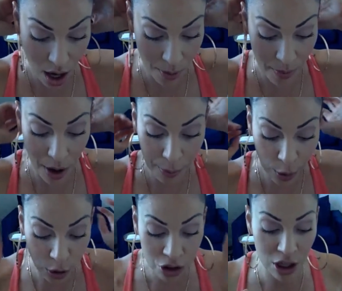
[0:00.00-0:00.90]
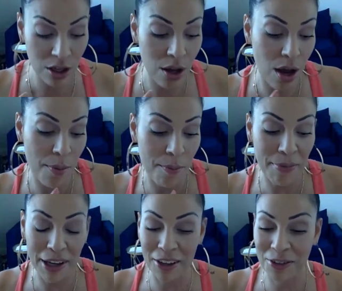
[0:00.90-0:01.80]
Approaching
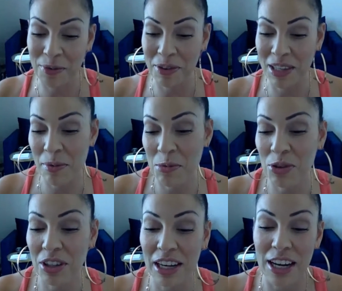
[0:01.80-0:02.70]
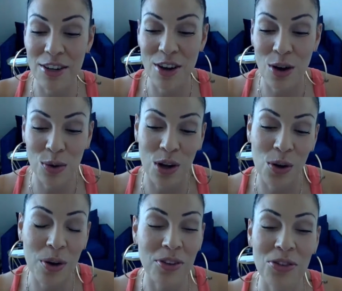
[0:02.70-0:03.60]
a mix from a type of music that I
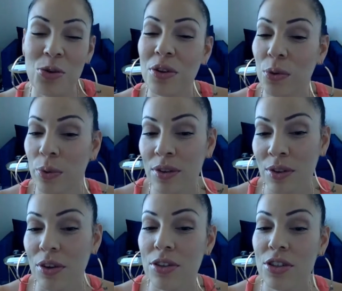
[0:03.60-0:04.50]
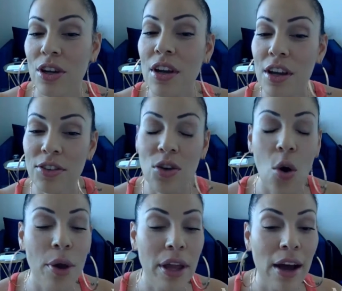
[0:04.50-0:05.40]
don't know is doing the research.
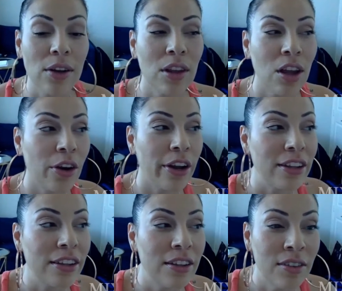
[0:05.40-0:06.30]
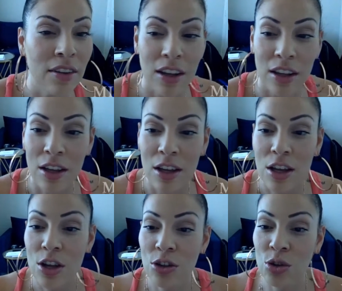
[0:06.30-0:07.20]
Is going out there and
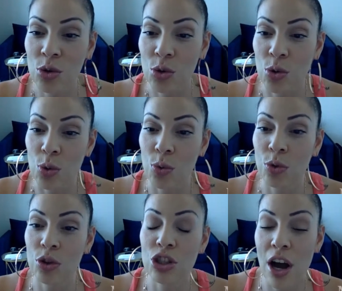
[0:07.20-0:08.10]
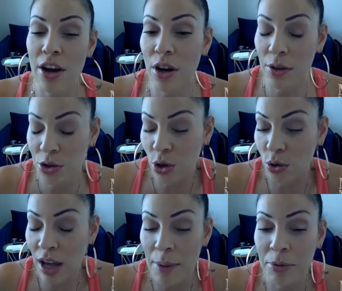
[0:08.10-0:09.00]
listening to
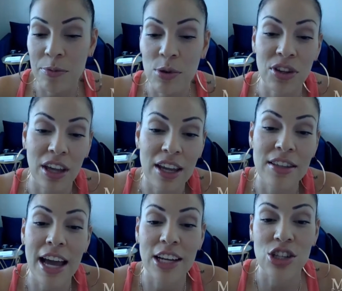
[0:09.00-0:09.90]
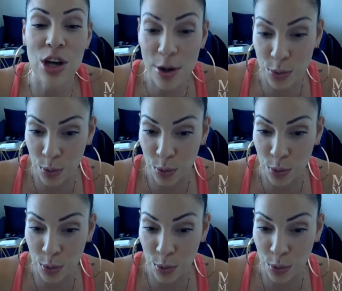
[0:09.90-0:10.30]
types of music in that